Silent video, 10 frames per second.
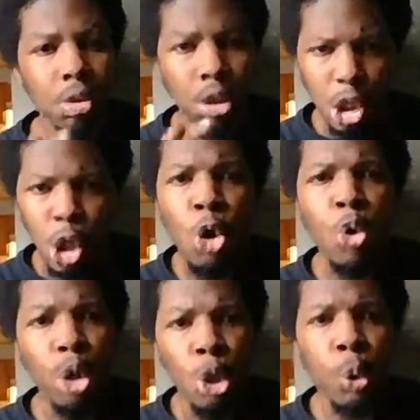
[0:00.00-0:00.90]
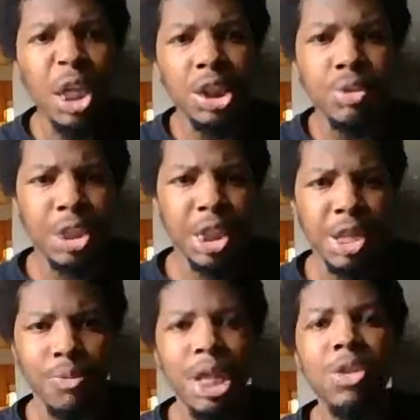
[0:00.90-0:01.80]
Long histories together.
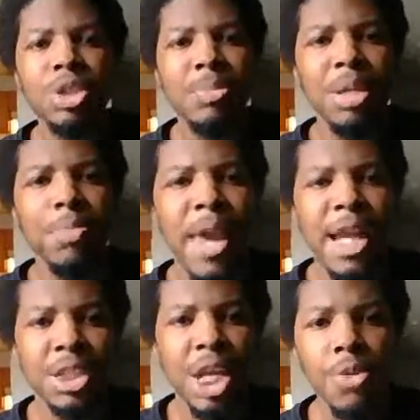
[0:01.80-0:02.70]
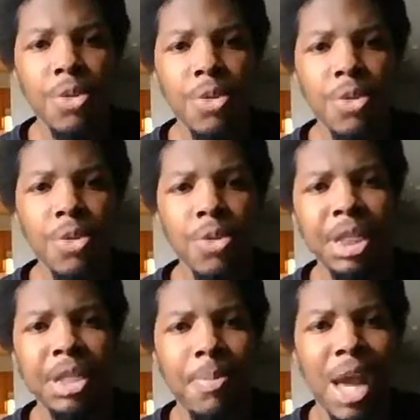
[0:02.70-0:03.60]
We used to be
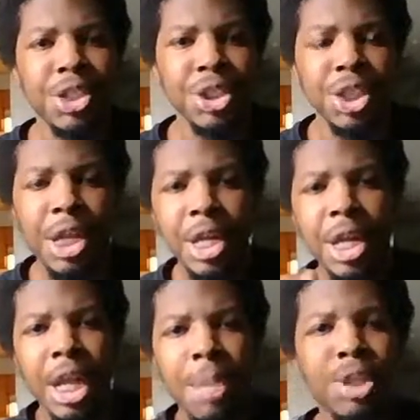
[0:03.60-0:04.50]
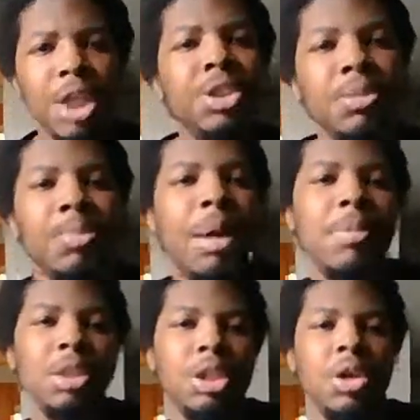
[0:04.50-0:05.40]
in matches. Let me tell you something about
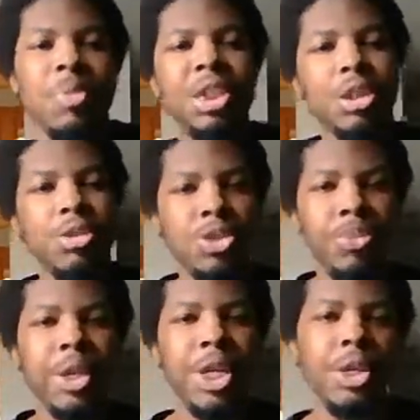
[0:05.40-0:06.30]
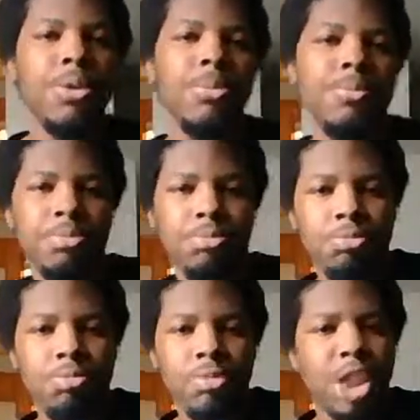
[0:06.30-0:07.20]
Mystico. Mystico used to be a heel.
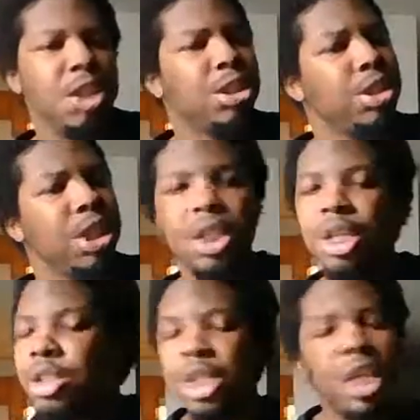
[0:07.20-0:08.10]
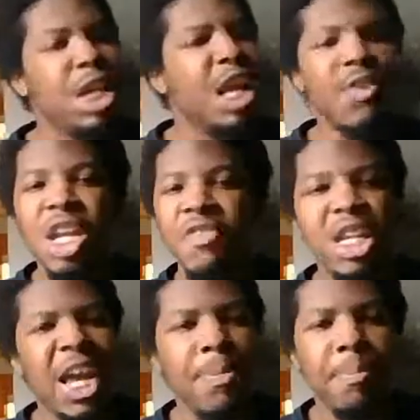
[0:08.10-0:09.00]
He used to never give a
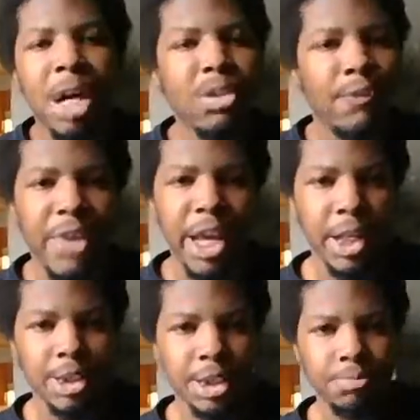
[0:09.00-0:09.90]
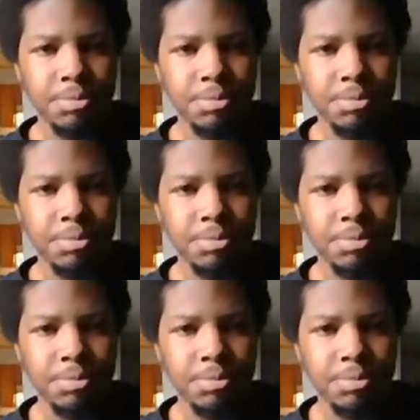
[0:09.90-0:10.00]
damn about the fans.